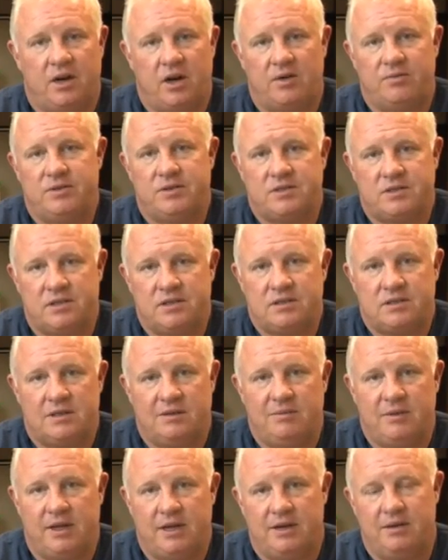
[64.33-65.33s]
nervous
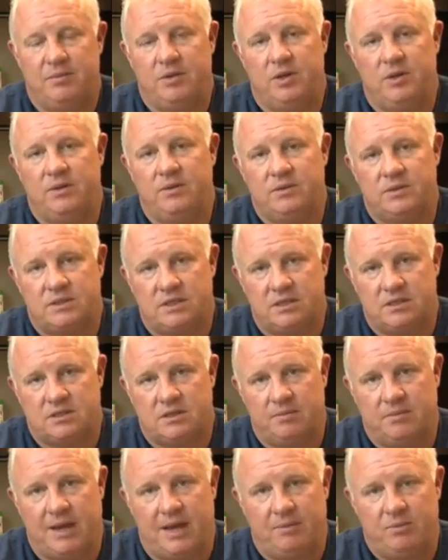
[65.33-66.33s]
system and immune
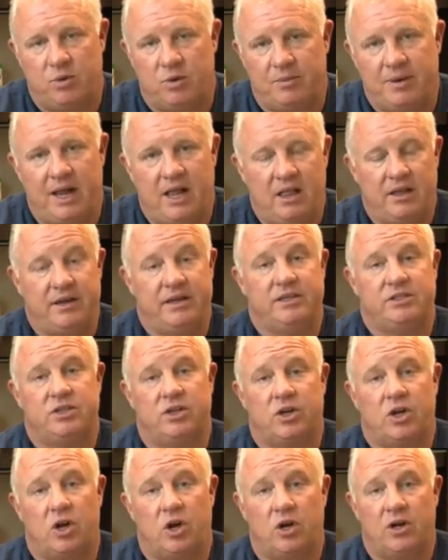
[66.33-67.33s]
system abnormalities
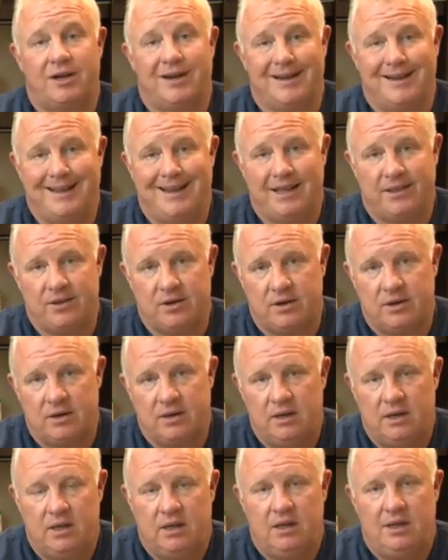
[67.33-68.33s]
occur together.
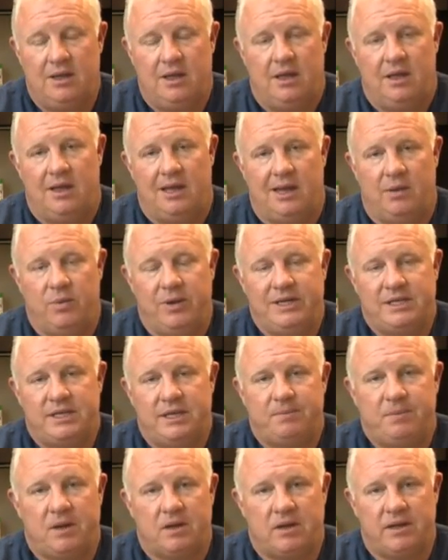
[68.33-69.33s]
And we
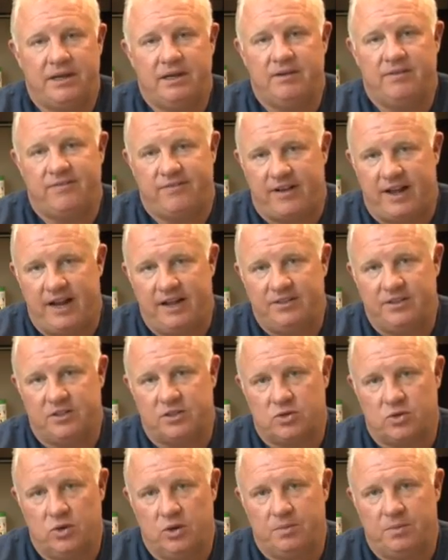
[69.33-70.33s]
typically define
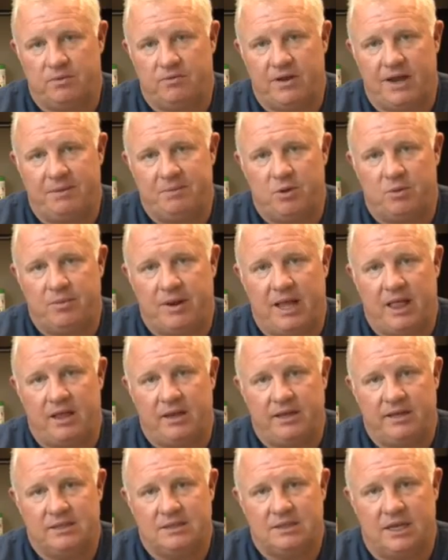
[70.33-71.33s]
this group of
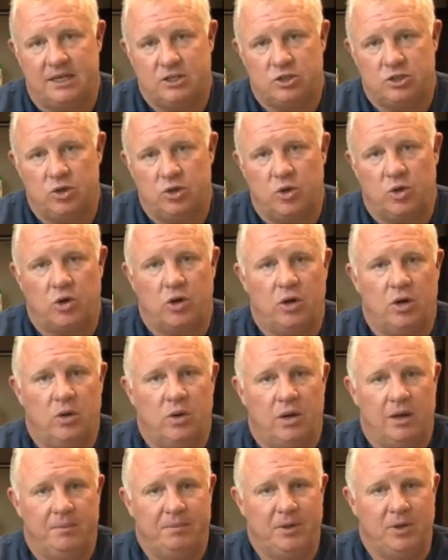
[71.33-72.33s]
abnormalities as
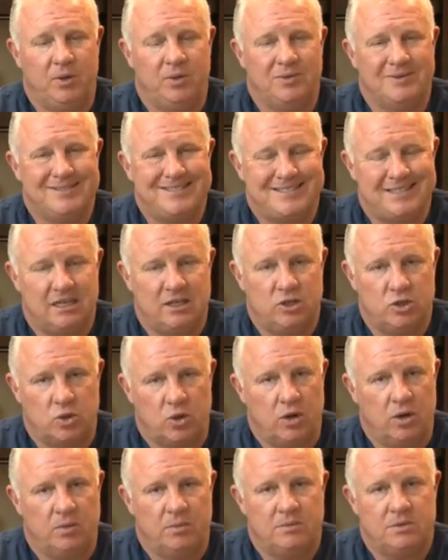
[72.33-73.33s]
neuro-immune
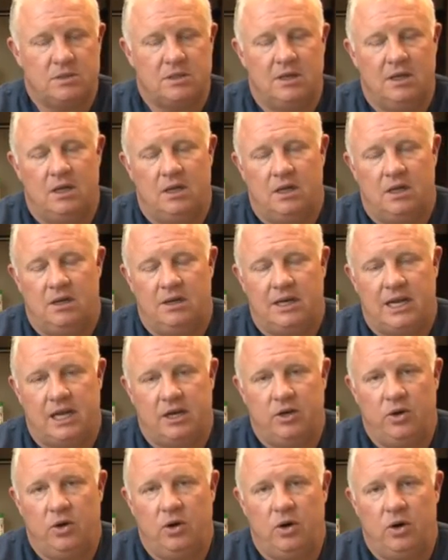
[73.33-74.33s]
syndromes. Now,
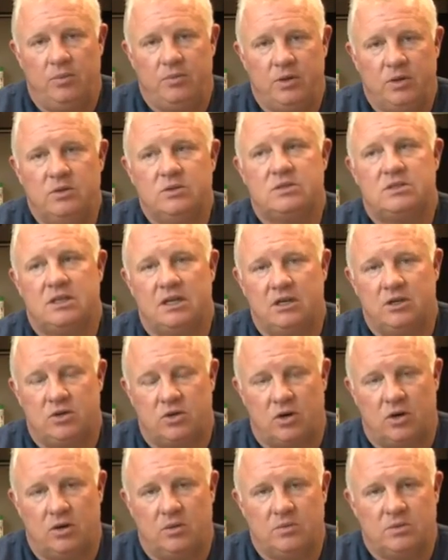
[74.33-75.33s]
neuro-immune
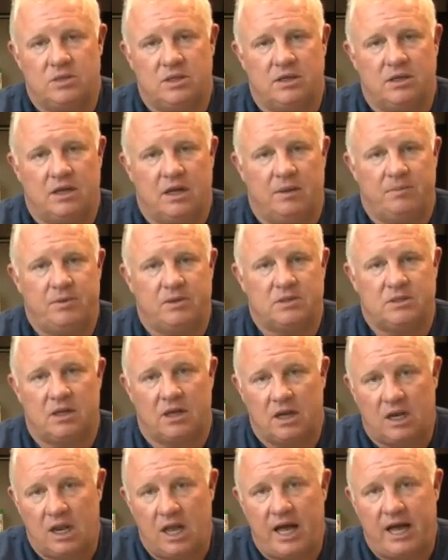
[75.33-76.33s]
syndromes encompass a
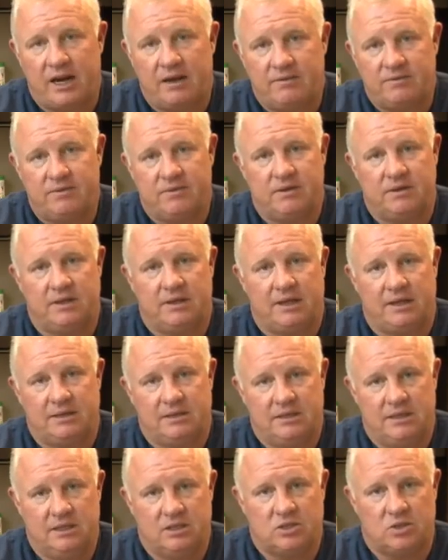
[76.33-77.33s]
lot of
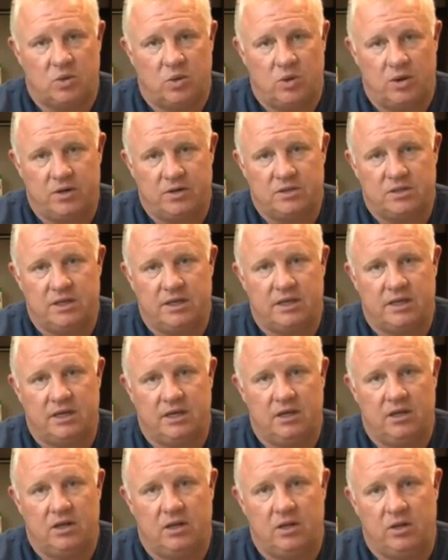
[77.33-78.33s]
disorders that
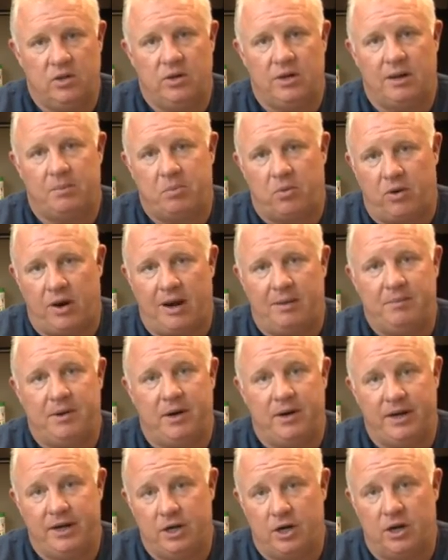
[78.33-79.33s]
can include a
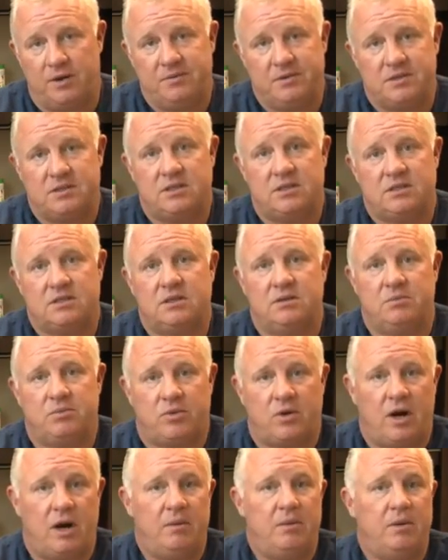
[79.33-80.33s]
primary nervous system
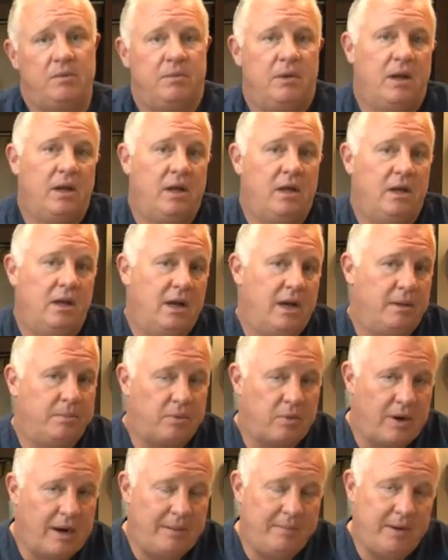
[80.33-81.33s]
problem, a
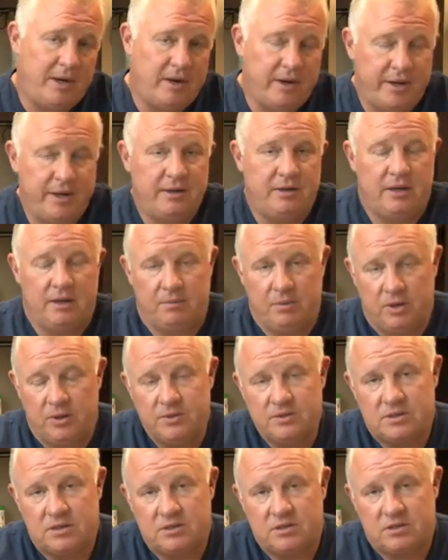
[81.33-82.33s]
primary
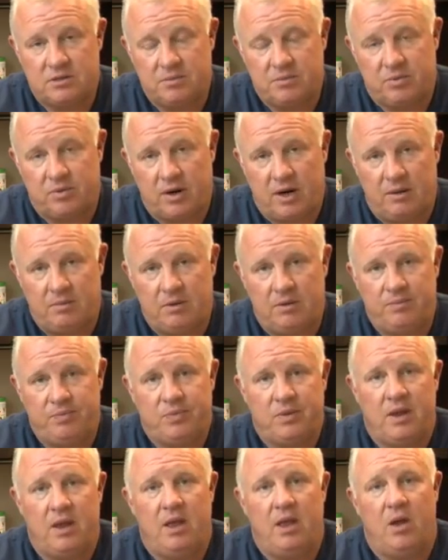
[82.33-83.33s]
immune system
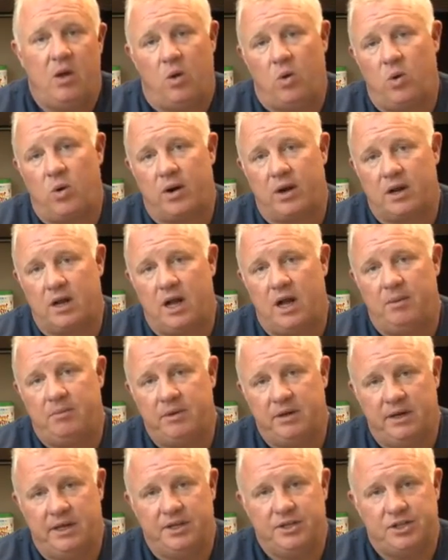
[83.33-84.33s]
problem, or a
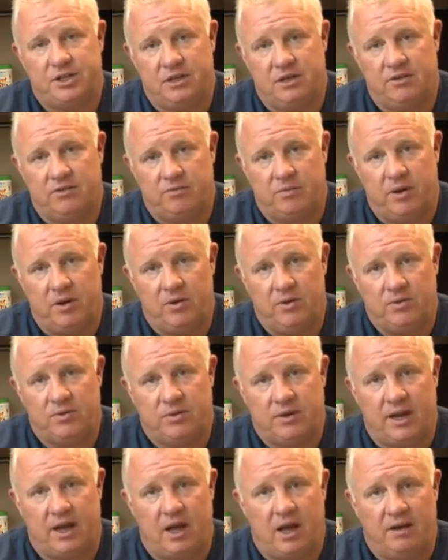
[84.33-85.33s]
combination of
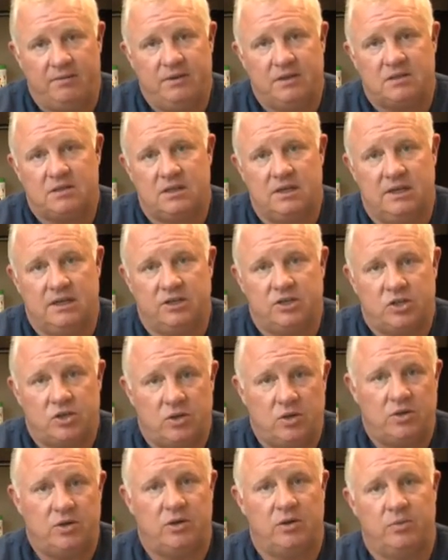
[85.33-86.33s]
both. Now, obviously in
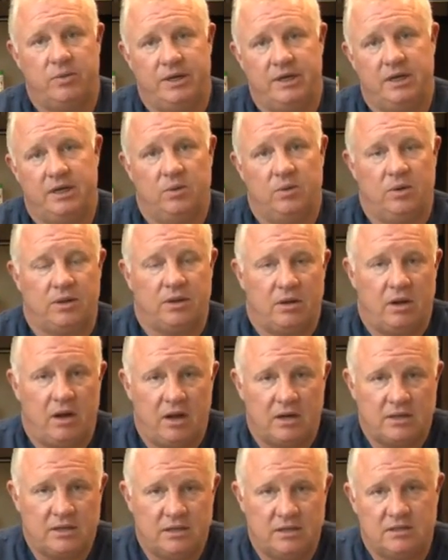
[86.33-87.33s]
children we deal with
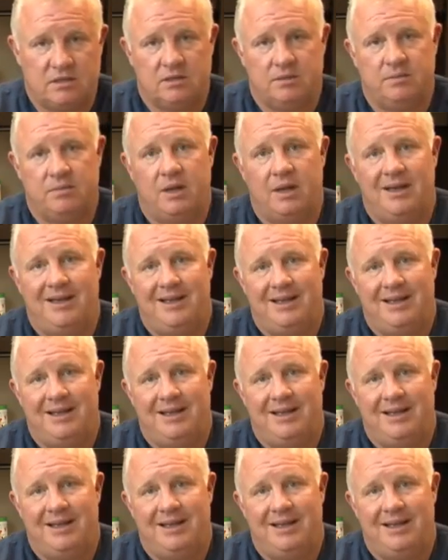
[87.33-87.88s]
autism,